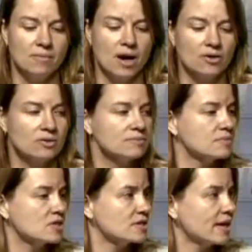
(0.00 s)
modern
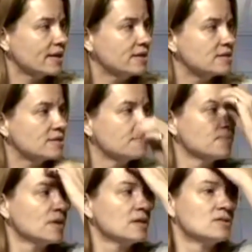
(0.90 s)
societies.
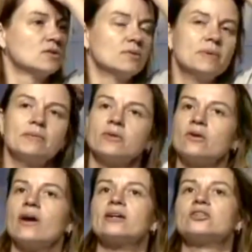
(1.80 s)
So the people that
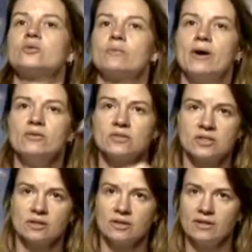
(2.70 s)
are actually remote and
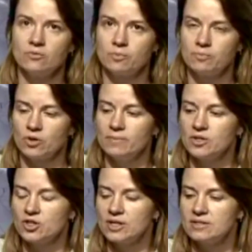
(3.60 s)
still live pretty
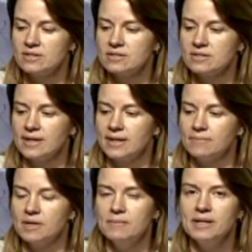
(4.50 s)
much as
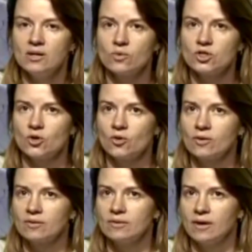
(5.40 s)
immediate
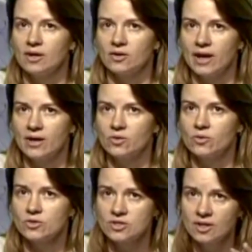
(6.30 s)
return
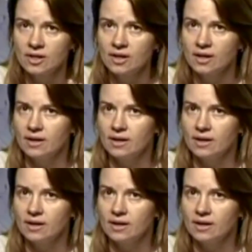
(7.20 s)
hunter-gatherers,